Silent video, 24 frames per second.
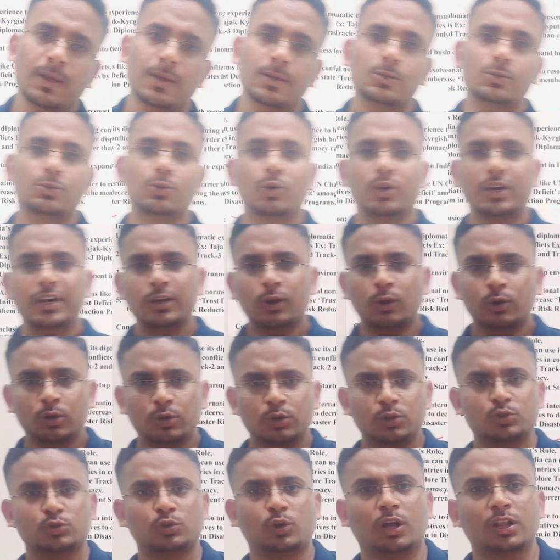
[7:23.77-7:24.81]
So in order
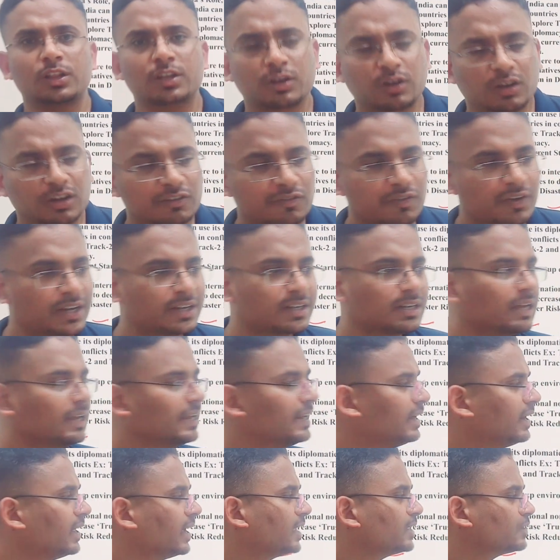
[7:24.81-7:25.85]
to solve the conflict,
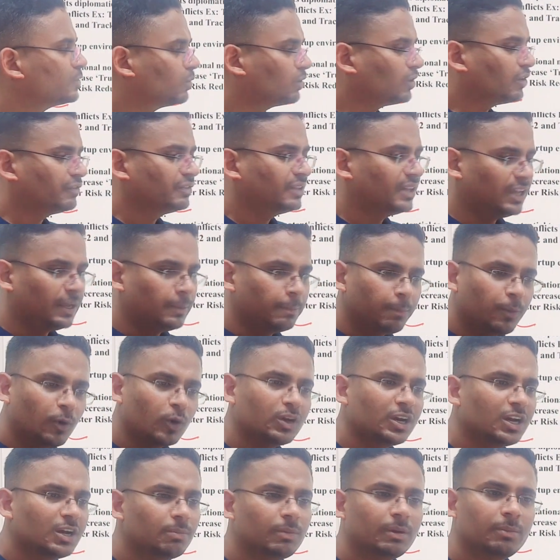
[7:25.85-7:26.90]
India is one of the
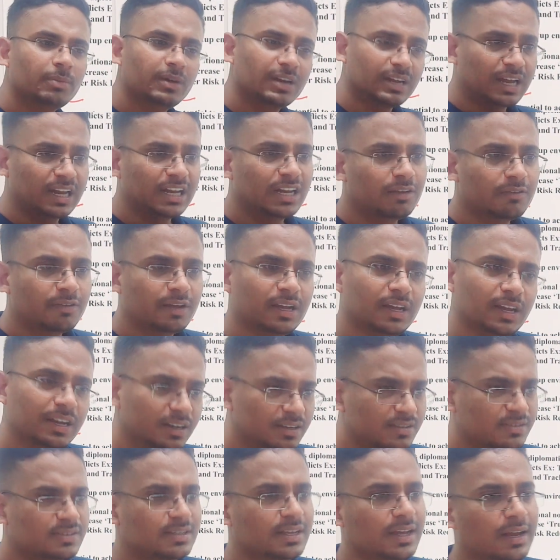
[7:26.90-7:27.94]
important member anyway, it
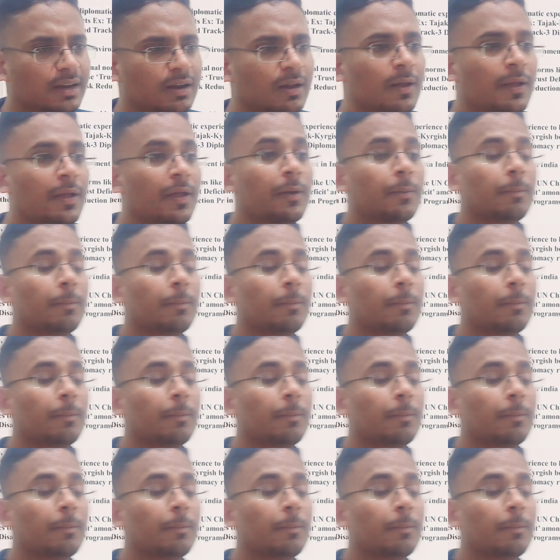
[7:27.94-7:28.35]
is there,